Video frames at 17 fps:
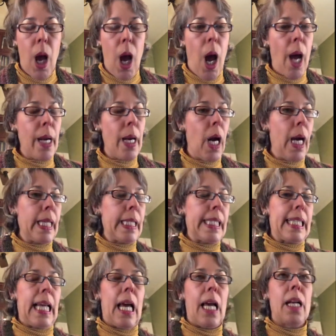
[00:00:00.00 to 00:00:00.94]
And I
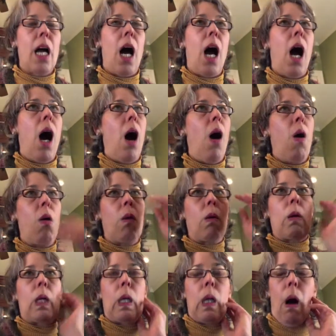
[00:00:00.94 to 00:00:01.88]
said,
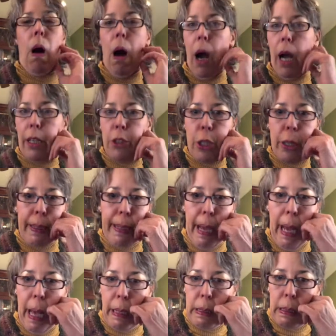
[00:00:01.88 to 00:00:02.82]
Oh gosh,
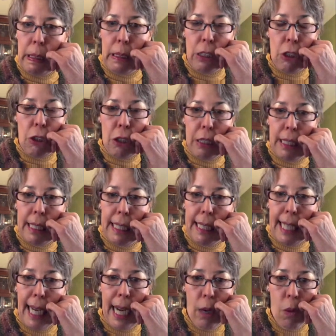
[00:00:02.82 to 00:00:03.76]
yes, it's just
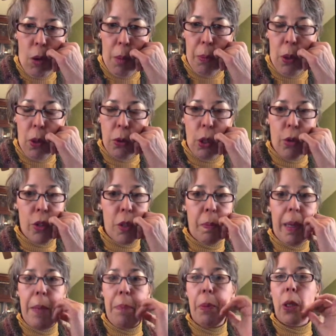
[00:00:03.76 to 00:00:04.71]
terrible. Those
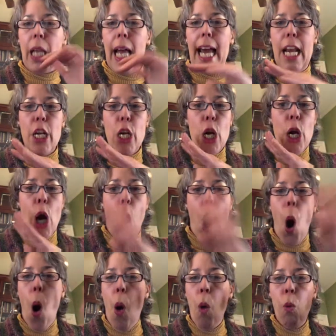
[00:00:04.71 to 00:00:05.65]
people had
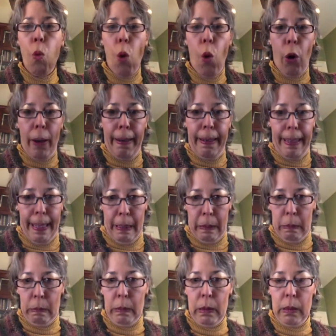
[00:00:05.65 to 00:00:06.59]
no
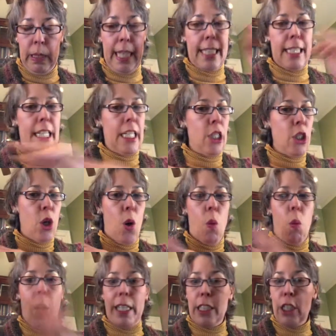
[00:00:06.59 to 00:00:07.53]
warning, they didn't know
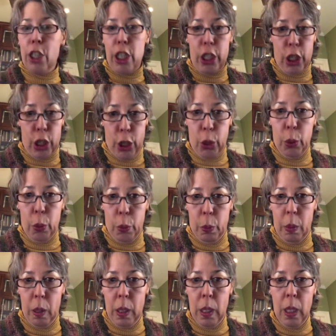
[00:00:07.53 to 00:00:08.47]
what to do.
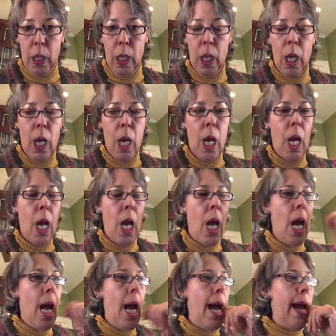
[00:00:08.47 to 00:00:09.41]

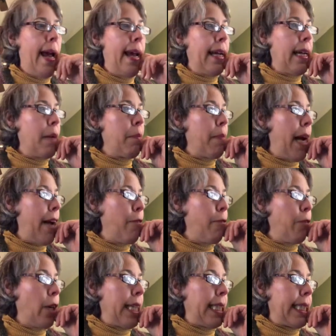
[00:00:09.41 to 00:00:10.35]
And my
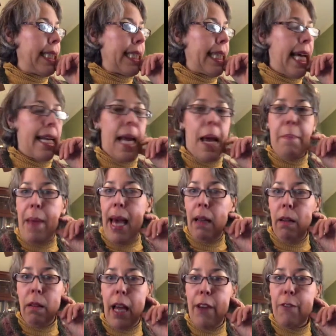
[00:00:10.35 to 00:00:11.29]
friend said,
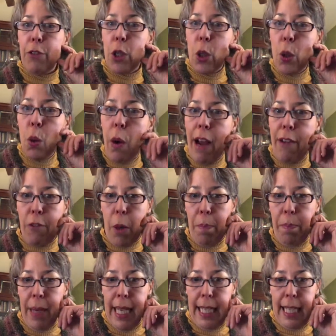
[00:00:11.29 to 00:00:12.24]
ML, have you ever
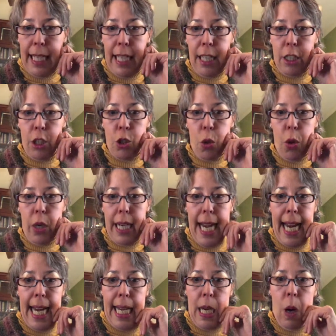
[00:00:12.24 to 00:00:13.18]
been in a
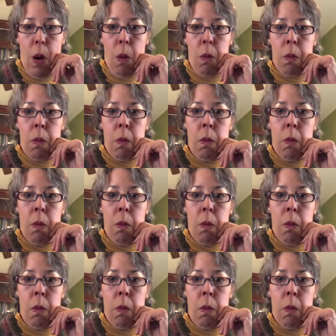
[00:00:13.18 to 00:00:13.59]
tornado?